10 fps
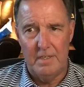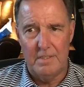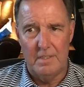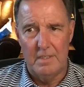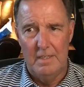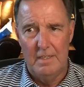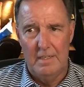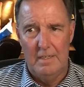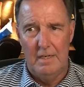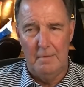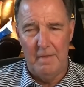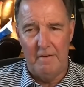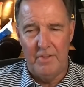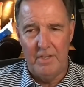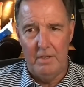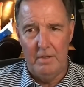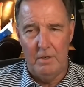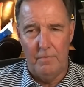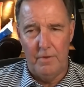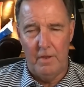is that
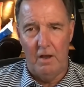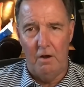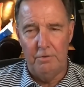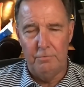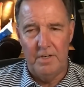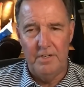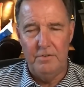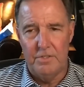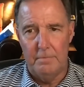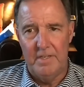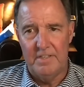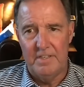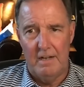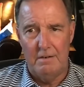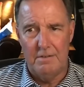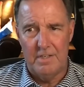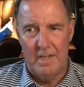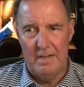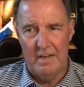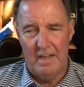everything, all trade used to be in dollars,
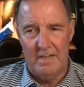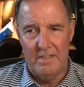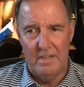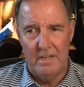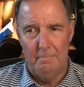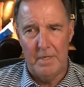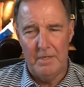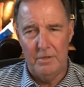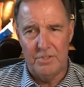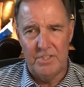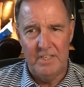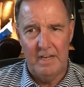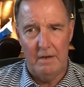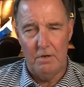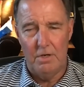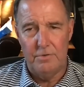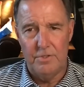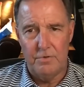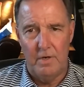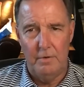but you're seeing now
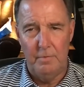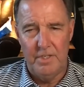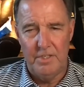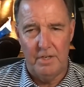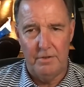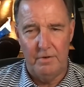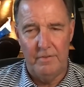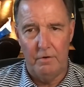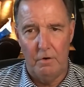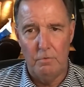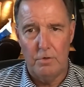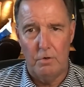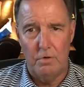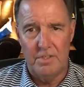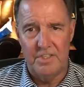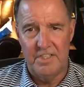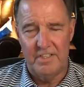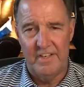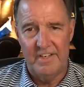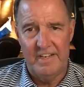countries trading with each other in their own
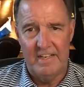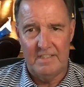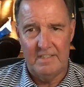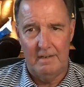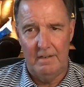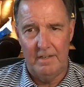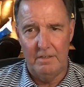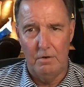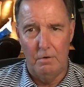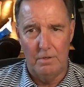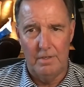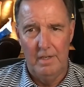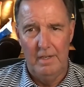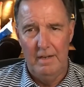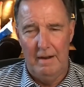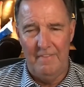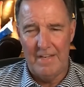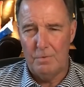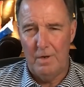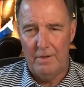currencies and then net settling in gold. And
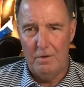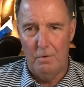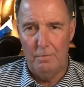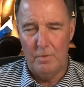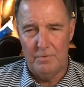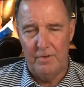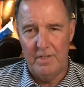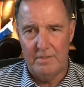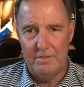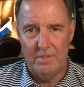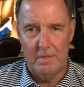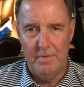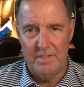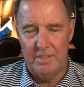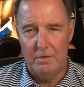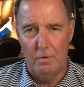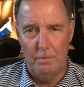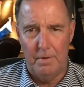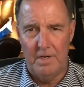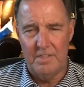that's why the gold, what's very interesting to me is that the
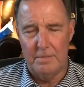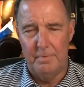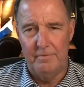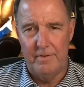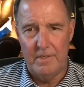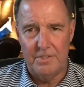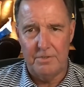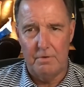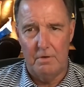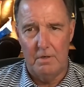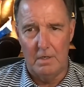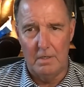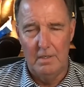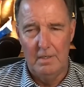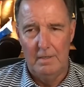gold price has been very strong